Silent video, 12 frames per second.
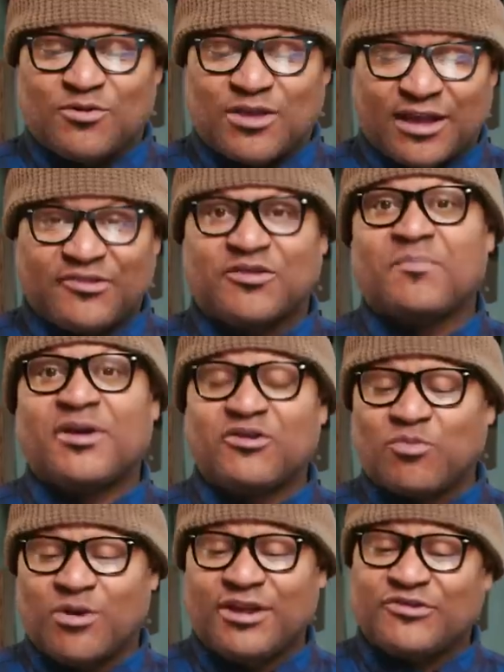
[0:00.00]
I guess the
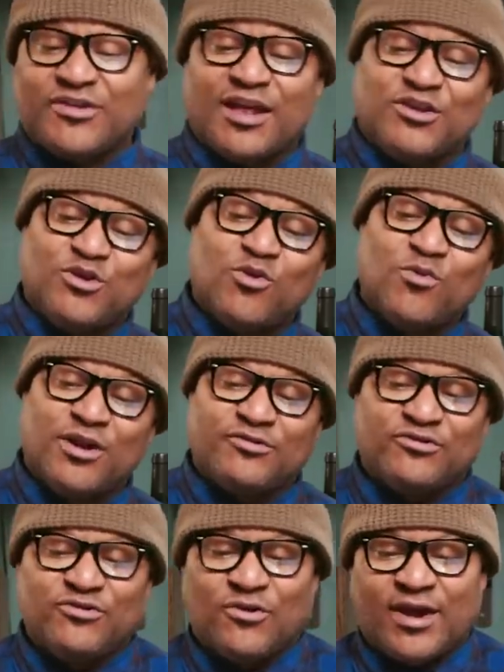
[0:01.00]
biggest one is that you don't want
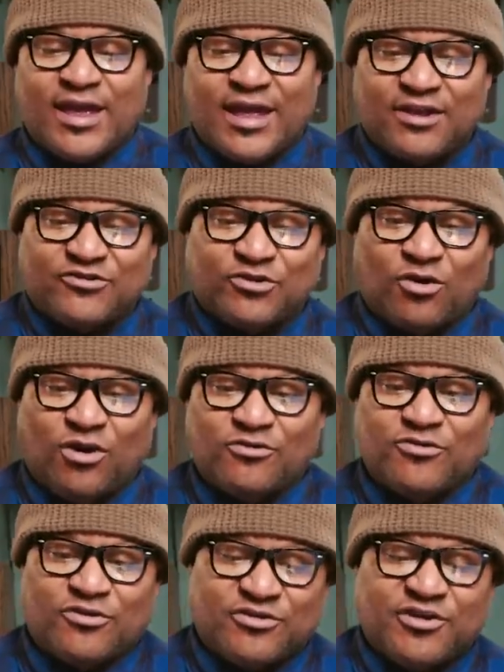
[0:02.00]
your hands to
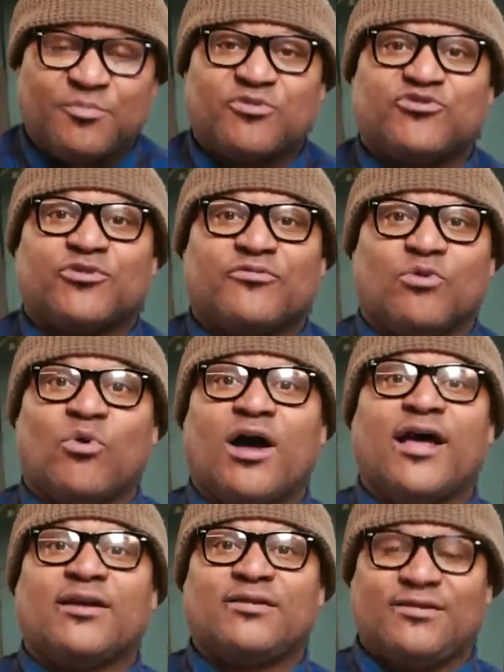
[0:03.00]
alter the temperature of the wine.